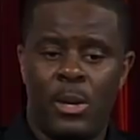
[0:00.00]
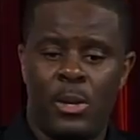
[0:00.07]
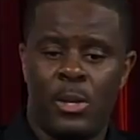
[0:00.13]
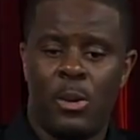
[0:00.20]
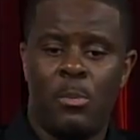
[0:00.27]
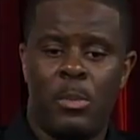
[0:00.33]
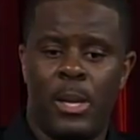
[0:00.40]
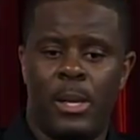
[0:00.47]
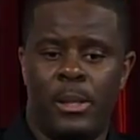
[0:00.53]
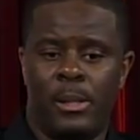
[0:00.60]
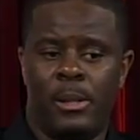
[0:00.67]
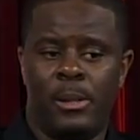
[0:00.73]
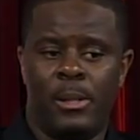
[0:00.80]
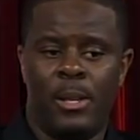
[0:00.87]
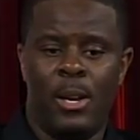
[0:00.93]
you so much."
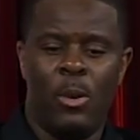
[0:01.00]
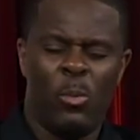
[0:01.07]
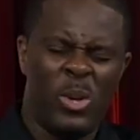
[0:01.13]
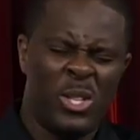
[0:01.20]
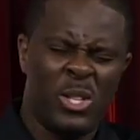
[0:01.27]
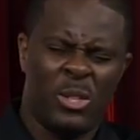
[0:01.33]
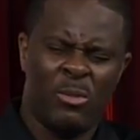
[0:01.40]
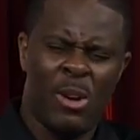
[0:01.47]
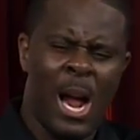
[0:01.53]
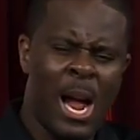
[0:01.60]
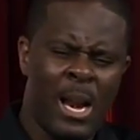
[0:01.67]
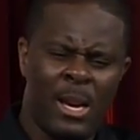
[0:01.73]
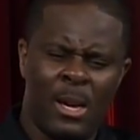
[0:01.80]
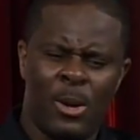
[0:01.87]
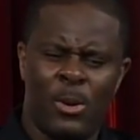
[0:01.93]
And we're just
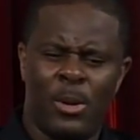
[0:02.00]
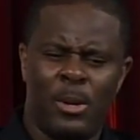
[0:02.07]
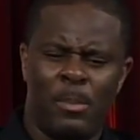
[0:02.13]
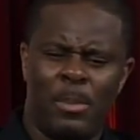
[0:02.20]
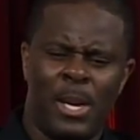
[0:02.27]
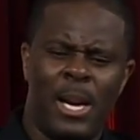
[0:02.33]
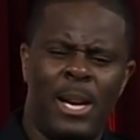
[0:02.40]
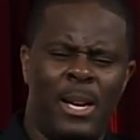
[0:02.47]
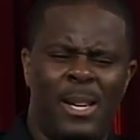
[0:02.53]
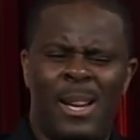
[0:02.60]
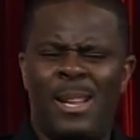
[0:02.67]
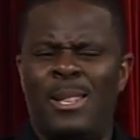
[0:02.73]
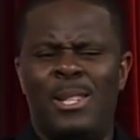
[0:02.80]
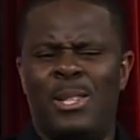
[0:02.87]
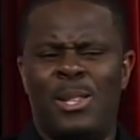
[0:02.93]
riding on the plane, and
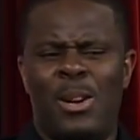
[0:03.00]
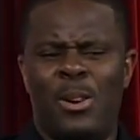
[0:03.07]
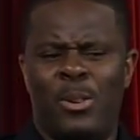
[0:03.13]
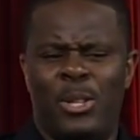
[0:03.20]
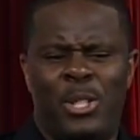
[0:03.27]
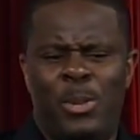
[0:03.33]
I just started.